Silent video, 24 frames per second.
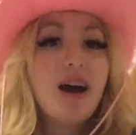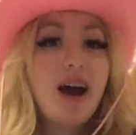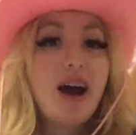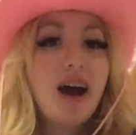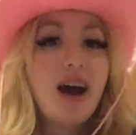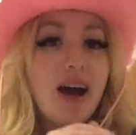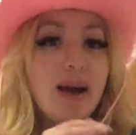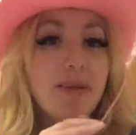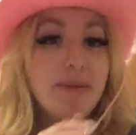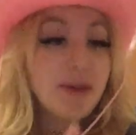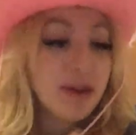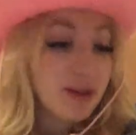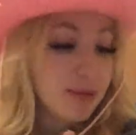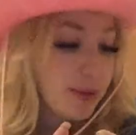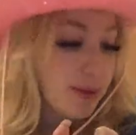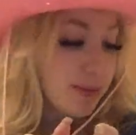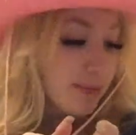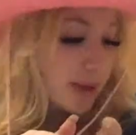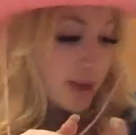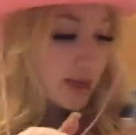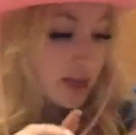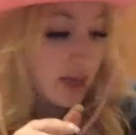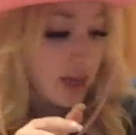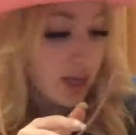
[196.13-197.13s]
I'm gonna be
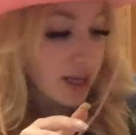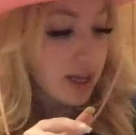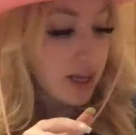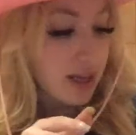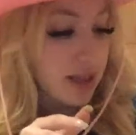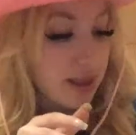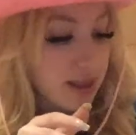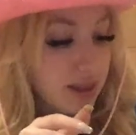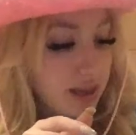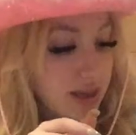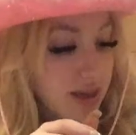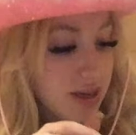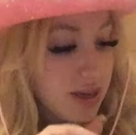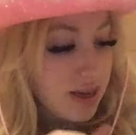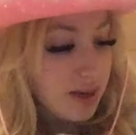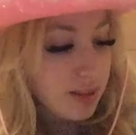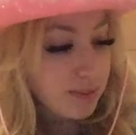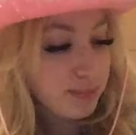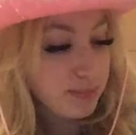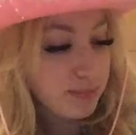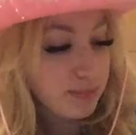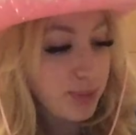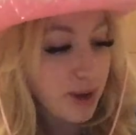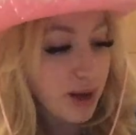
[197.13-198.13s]
making the
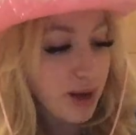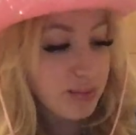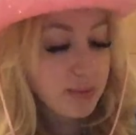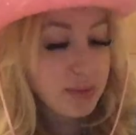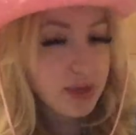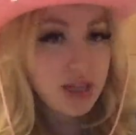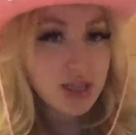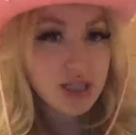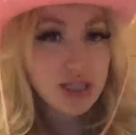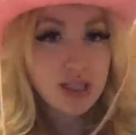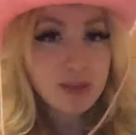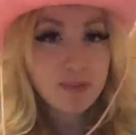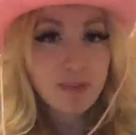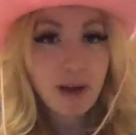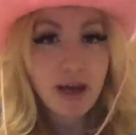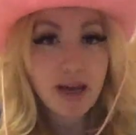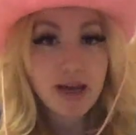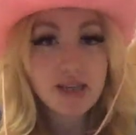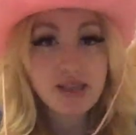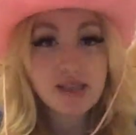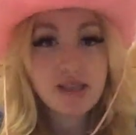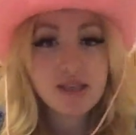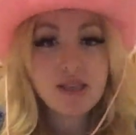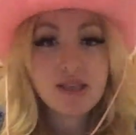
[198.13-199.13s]
pumpkin
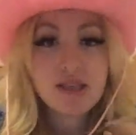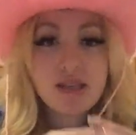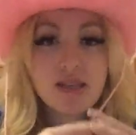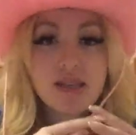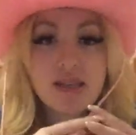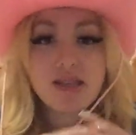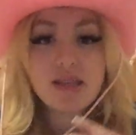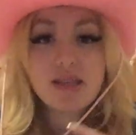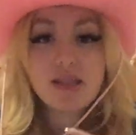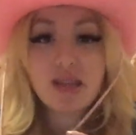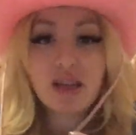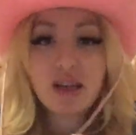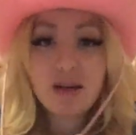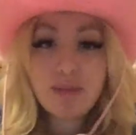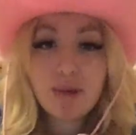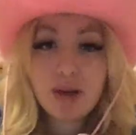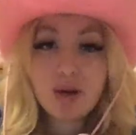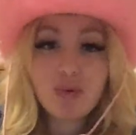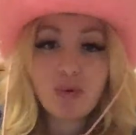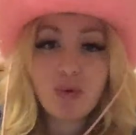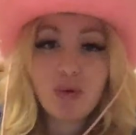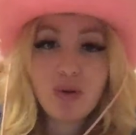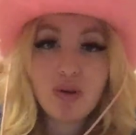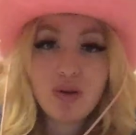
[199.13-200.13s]
spice cinnamon
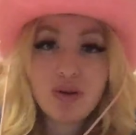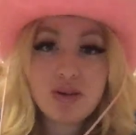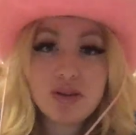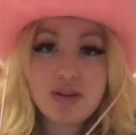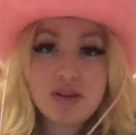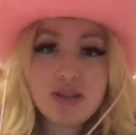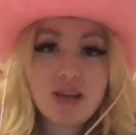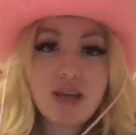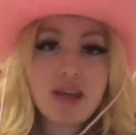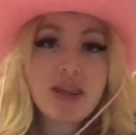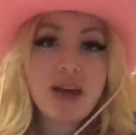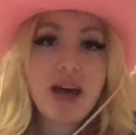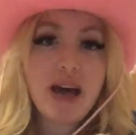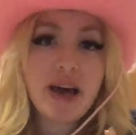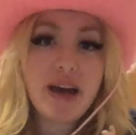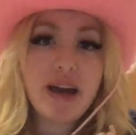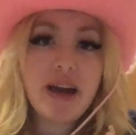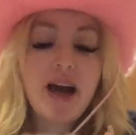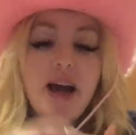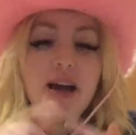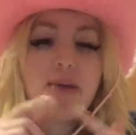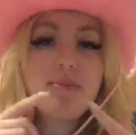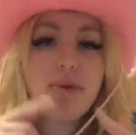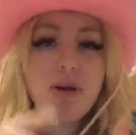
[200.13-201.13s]
rolls that
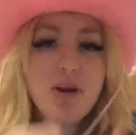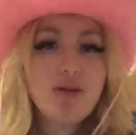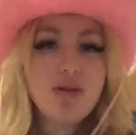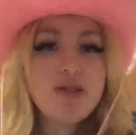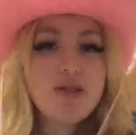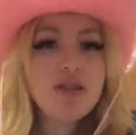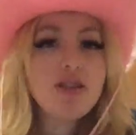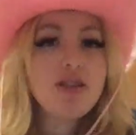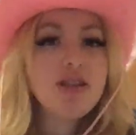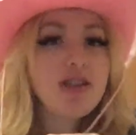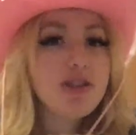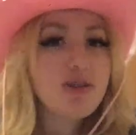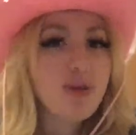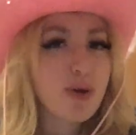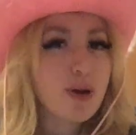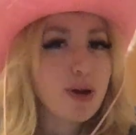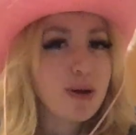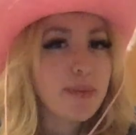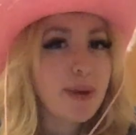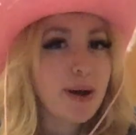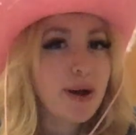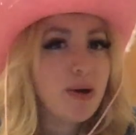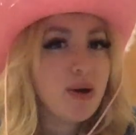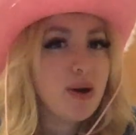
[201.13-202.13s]
I posted a short
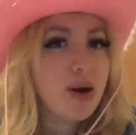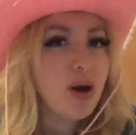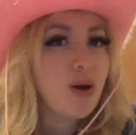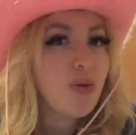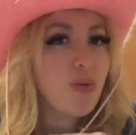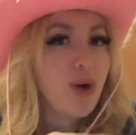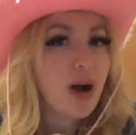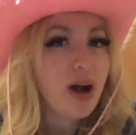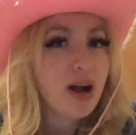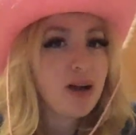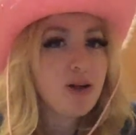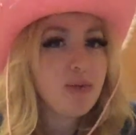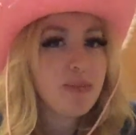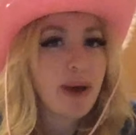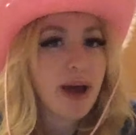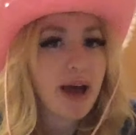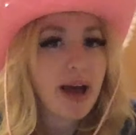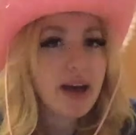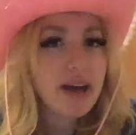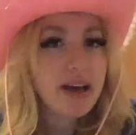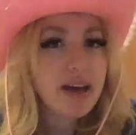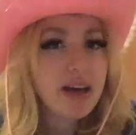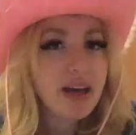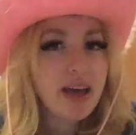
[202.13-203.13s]
about a while
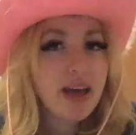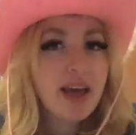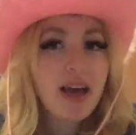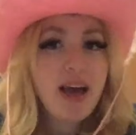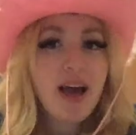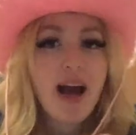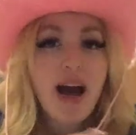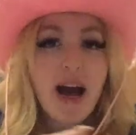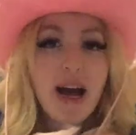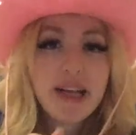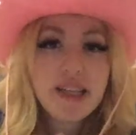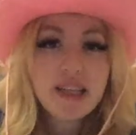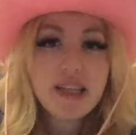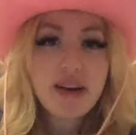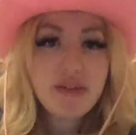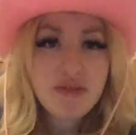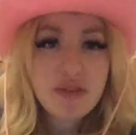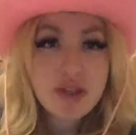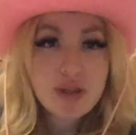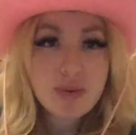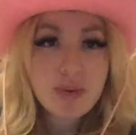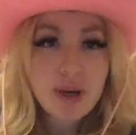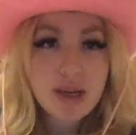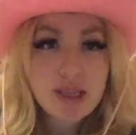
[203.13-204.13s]
back. I love
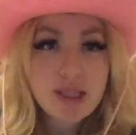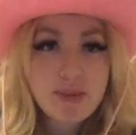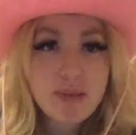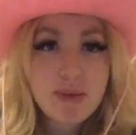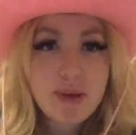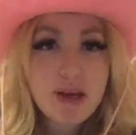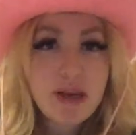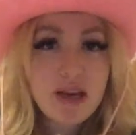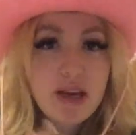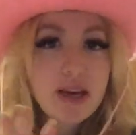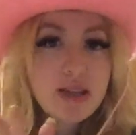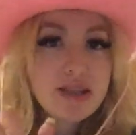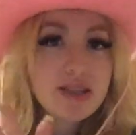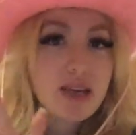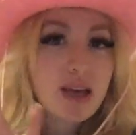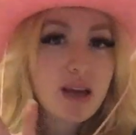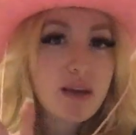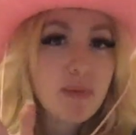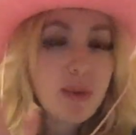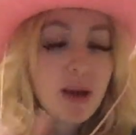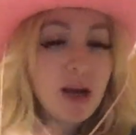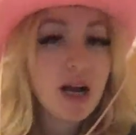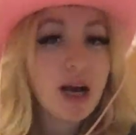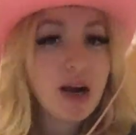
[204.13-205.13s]
this recipe. It's like
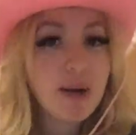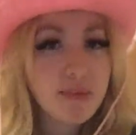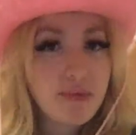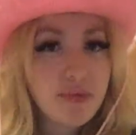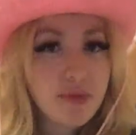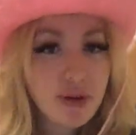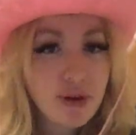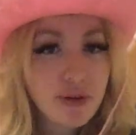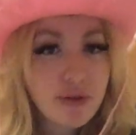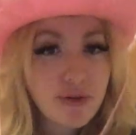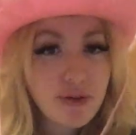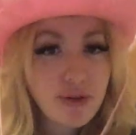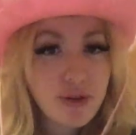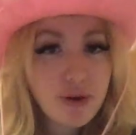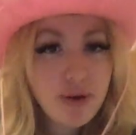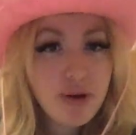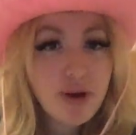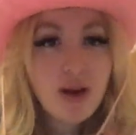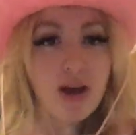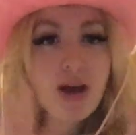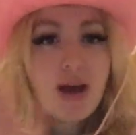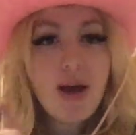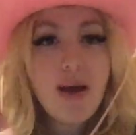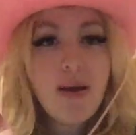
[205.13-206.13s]
my comfort food,
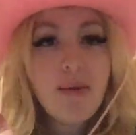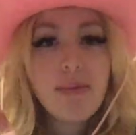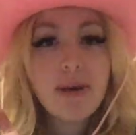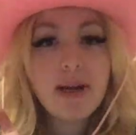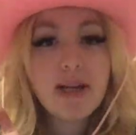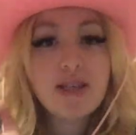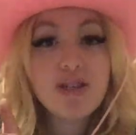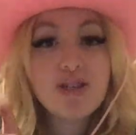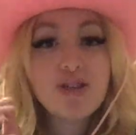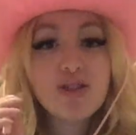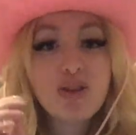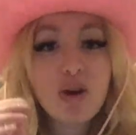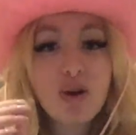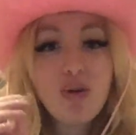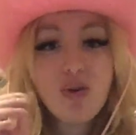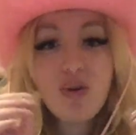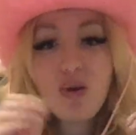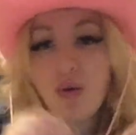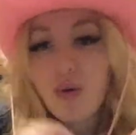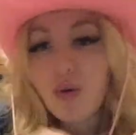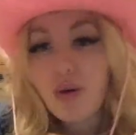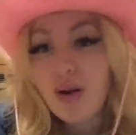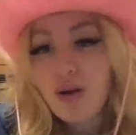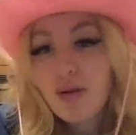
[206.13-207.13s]
but it's so
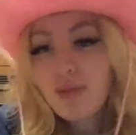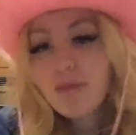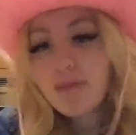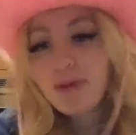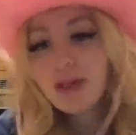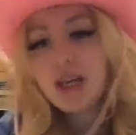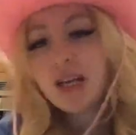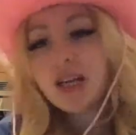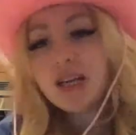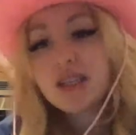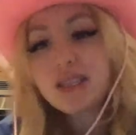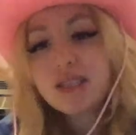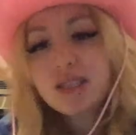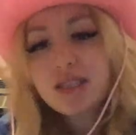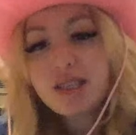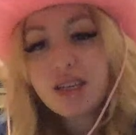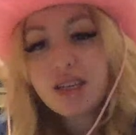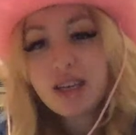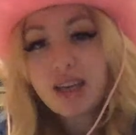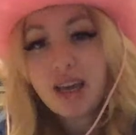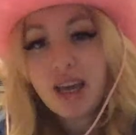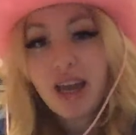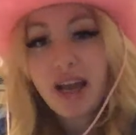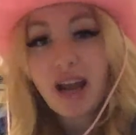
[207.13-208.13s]
cool because
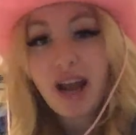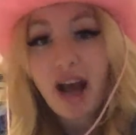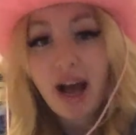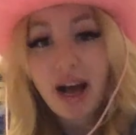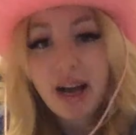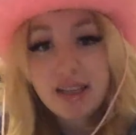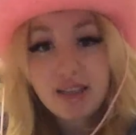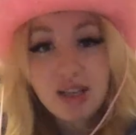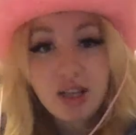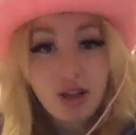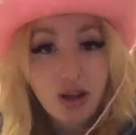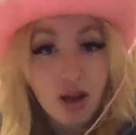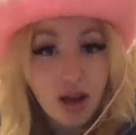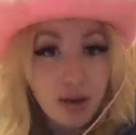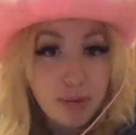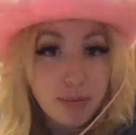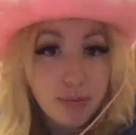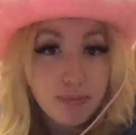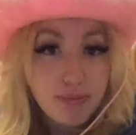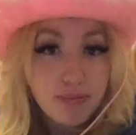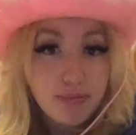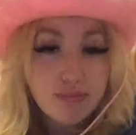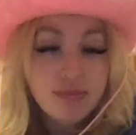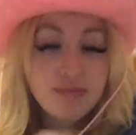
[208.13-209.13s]
it has a lot of
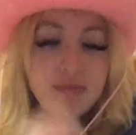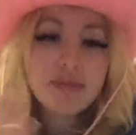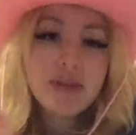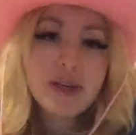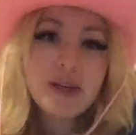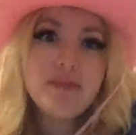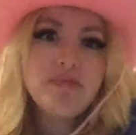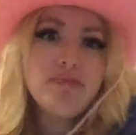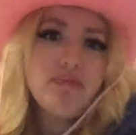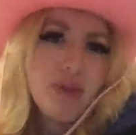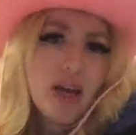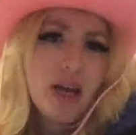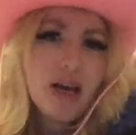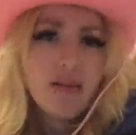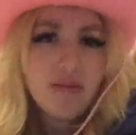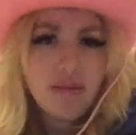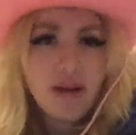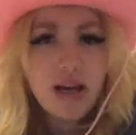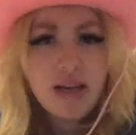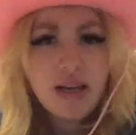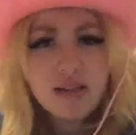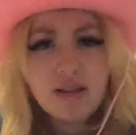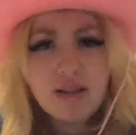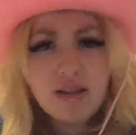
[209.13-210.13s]
it
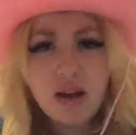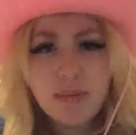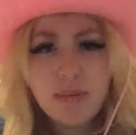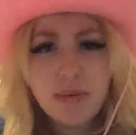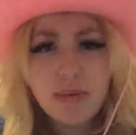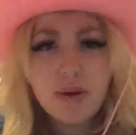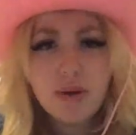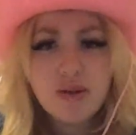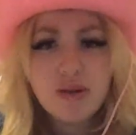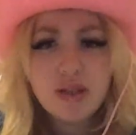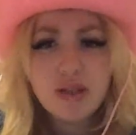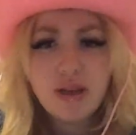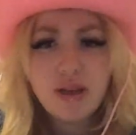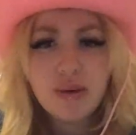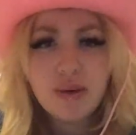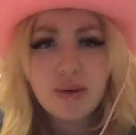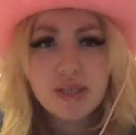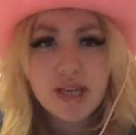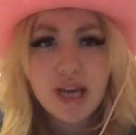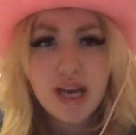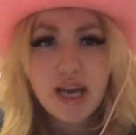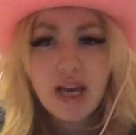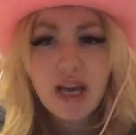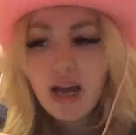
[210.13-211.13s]
has a lot of protein, I would
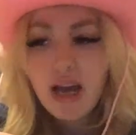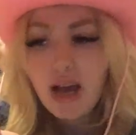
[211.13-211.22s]
say,